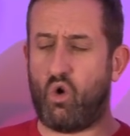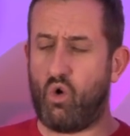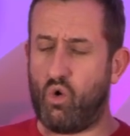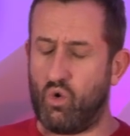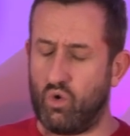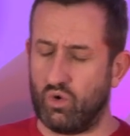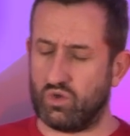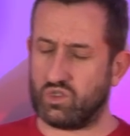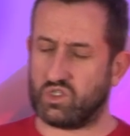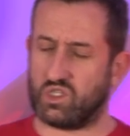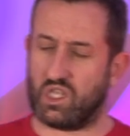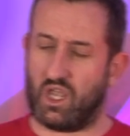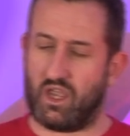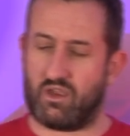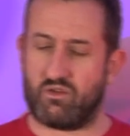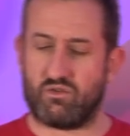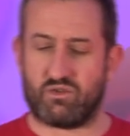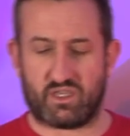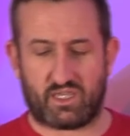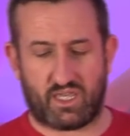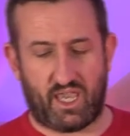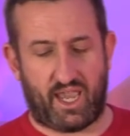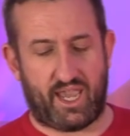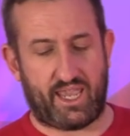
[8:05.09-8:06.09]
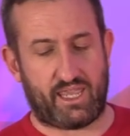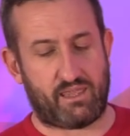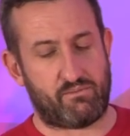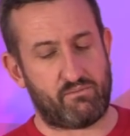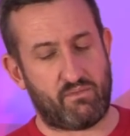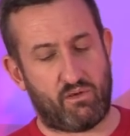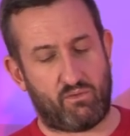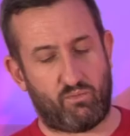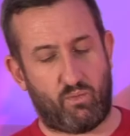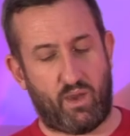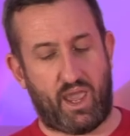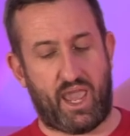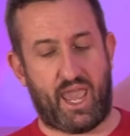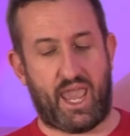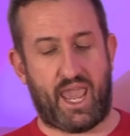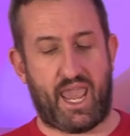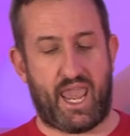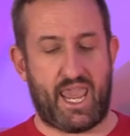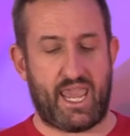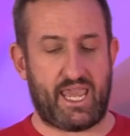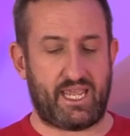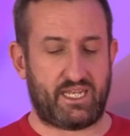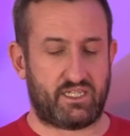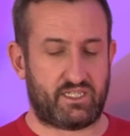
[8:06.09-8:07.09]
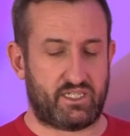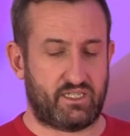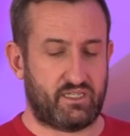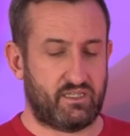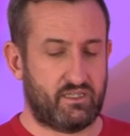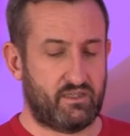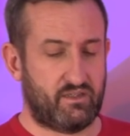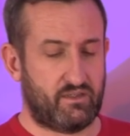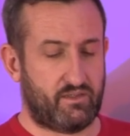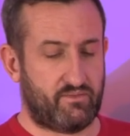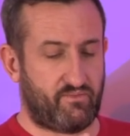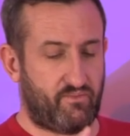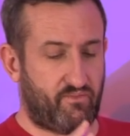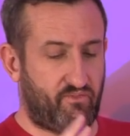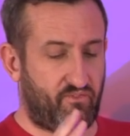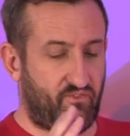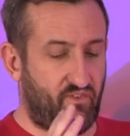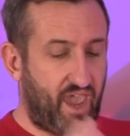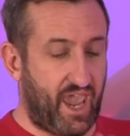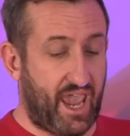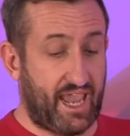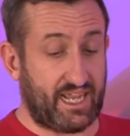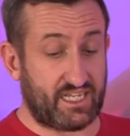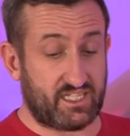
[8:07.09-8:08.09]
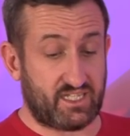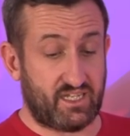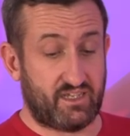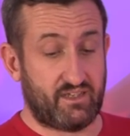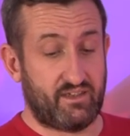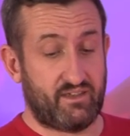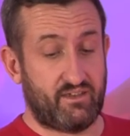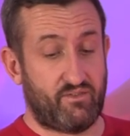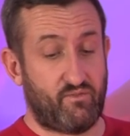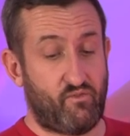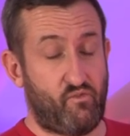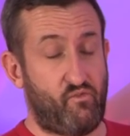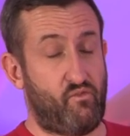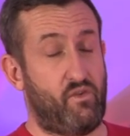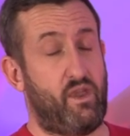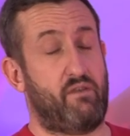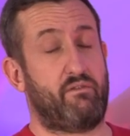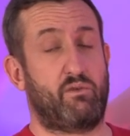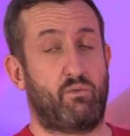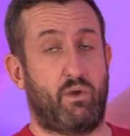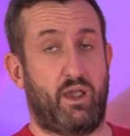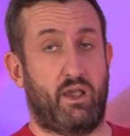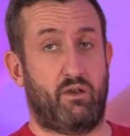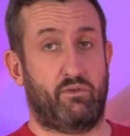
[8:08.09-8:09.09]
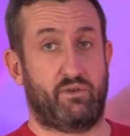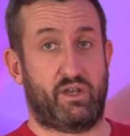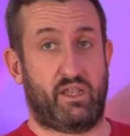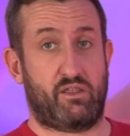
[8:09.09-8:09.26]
also a game where it fared very well.